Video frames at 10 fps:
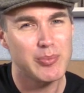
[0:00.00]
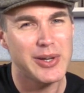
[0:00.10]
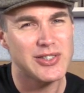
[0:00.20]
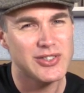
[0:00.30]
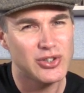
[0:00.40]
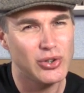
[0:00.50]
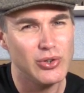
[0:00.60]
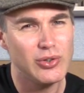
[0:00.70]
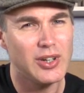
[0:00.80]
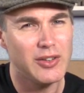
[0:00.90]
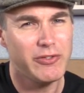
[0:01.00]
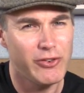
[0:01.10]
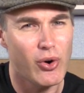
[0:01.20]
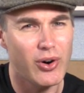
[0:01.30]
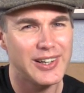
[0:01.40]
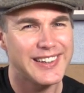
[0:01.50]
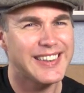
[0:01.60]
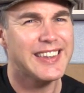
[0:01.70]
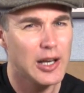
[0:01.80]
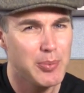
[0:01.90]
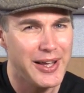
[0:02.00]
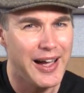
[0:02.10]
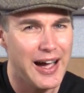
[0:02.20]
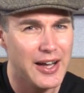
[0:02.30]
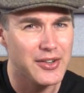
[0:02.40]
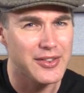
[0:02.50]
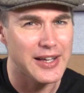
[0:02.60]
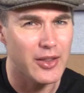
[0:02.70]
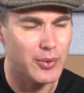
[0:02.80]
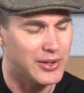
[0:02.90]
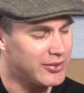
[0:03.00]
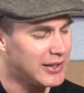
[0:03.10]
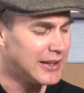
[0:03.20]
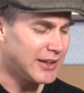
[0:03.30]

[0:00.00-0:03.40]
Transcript: beats two and four a little bit harder than the other ones.